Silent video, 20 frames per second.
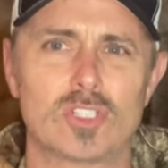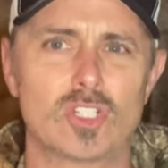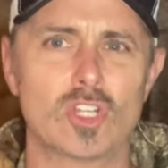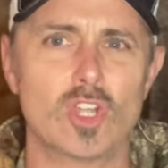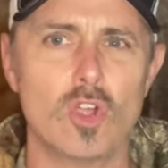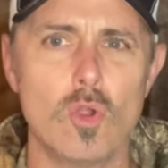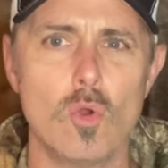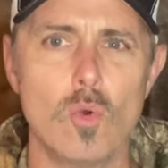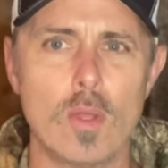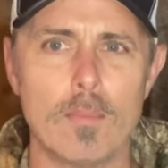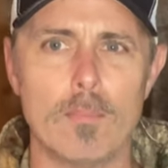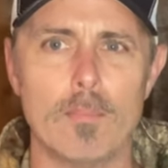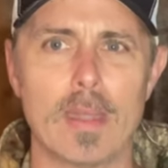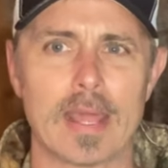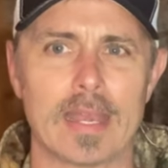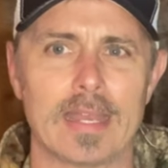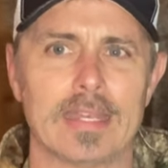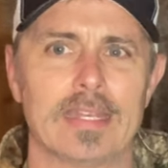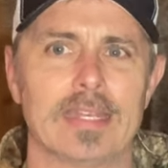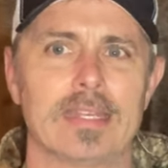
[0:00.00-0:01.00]
too
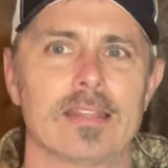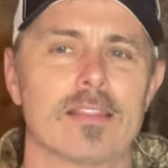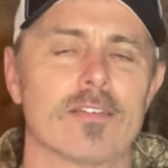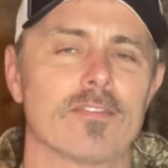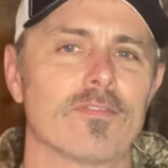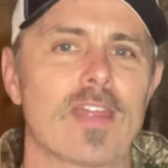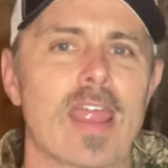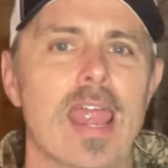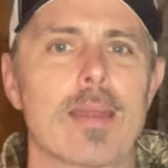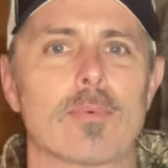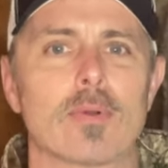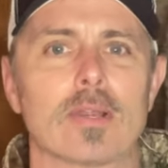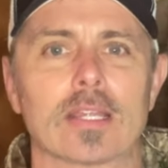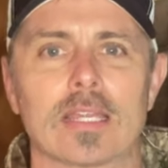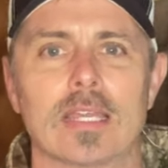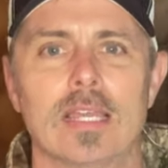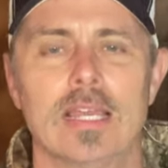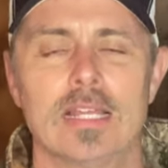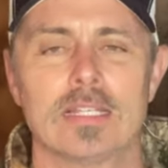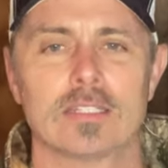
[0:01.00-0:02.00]
embedded into the fabric
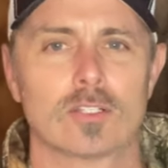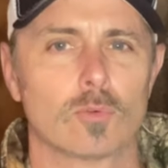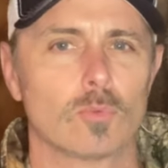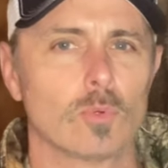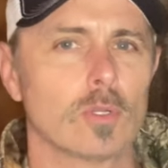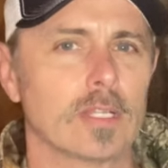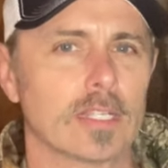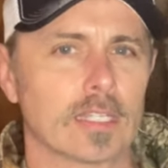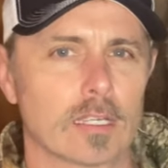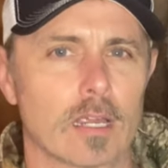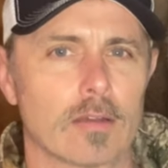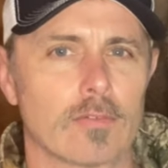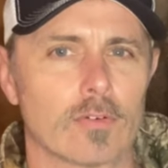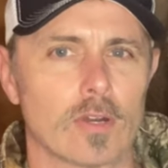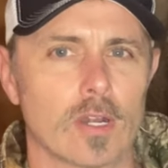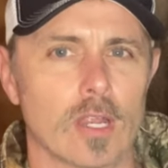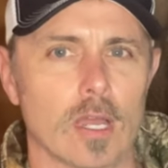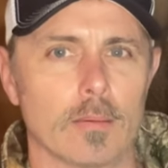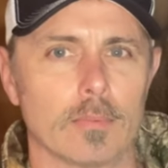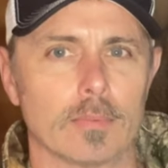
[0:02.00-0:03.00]
to really
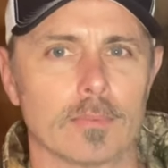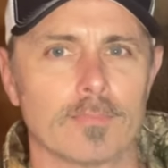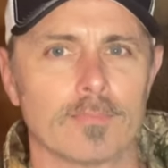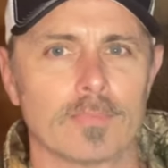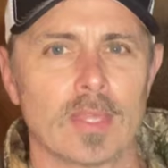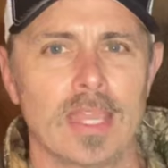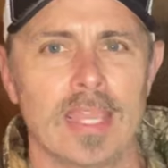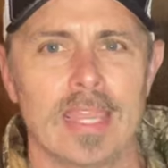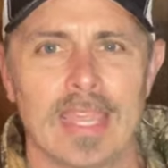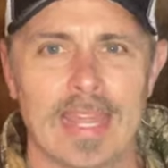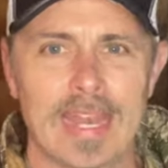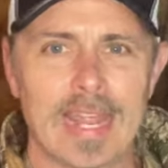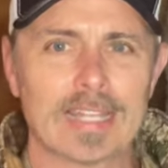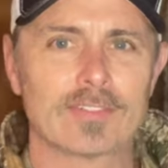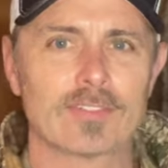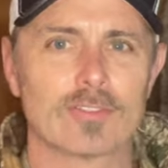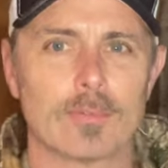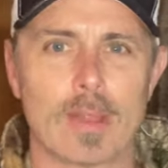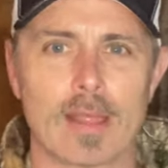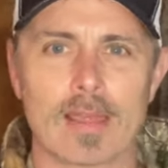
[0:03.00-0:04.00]
cover up. And
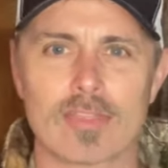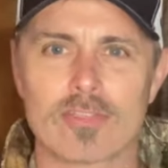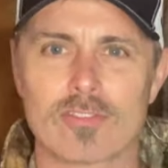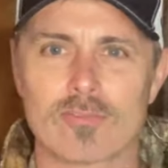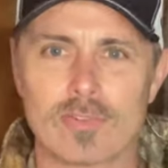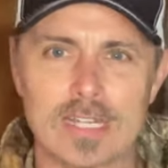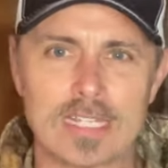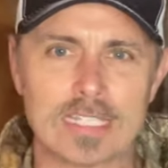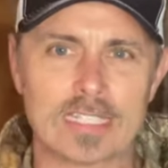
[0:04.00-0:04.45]
as for my three